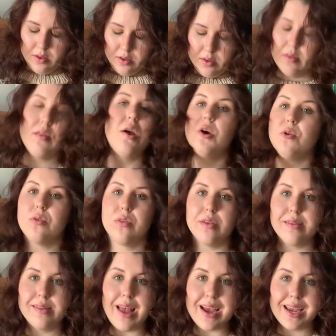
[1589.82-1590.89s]
So the
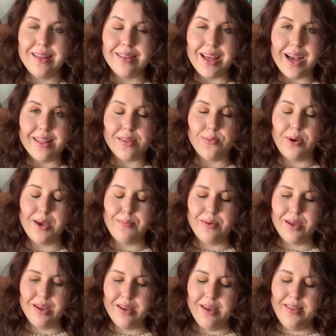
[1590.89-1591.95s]
second last whip
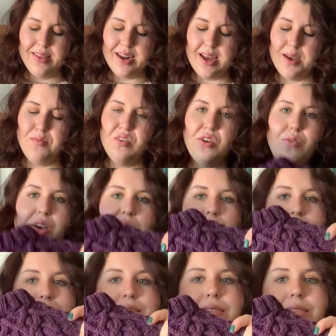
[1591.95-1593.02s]
that I'm
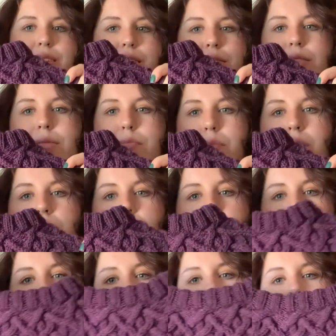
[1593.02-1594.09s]
doing is this
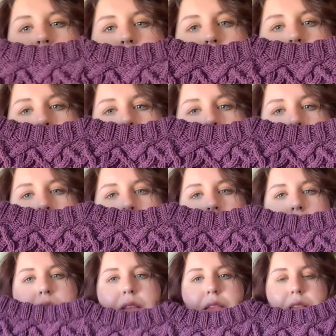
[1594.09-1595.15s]
beauty.
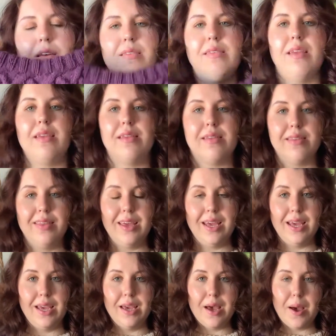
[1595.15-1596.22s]
This is
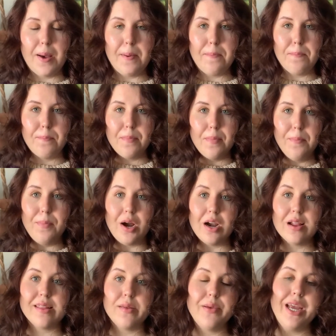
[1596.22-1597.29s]
the
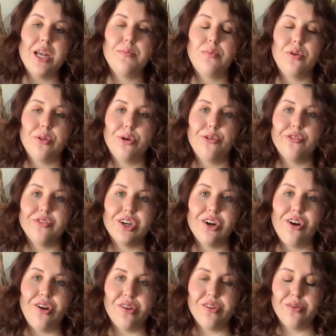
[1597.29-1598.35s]
Marzipan Pullover,
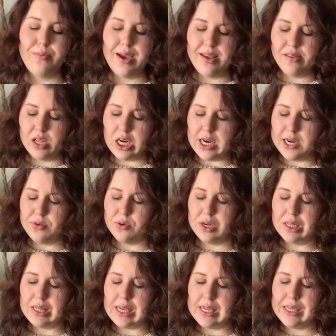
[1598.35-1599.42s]
also by Sari
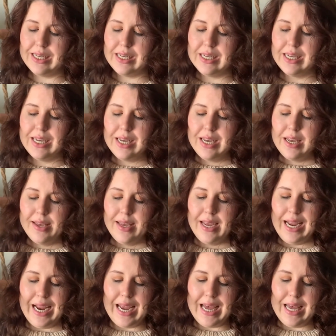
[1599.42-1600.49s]
Nordlund,
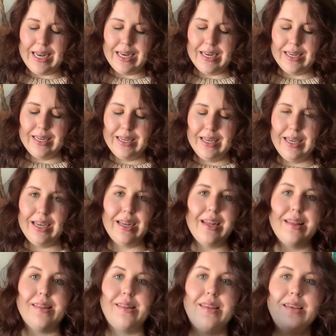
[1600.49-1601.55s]
and it
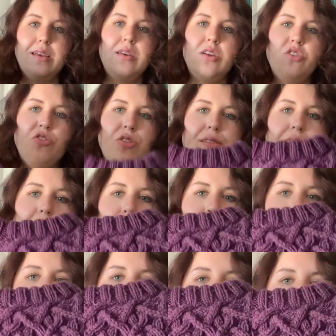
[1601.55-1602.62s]
is just
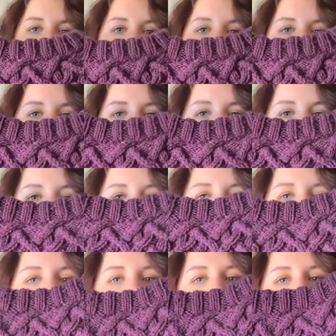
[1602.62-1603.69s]
absolutely
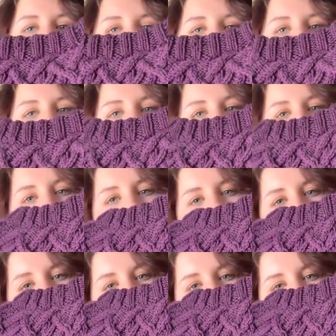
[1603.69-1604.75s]
stunning. Look at that
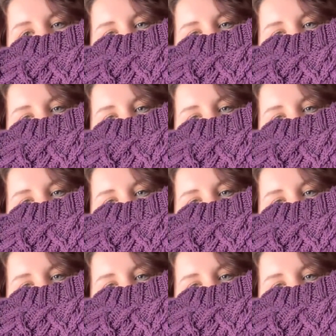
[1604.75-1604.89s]
cabling.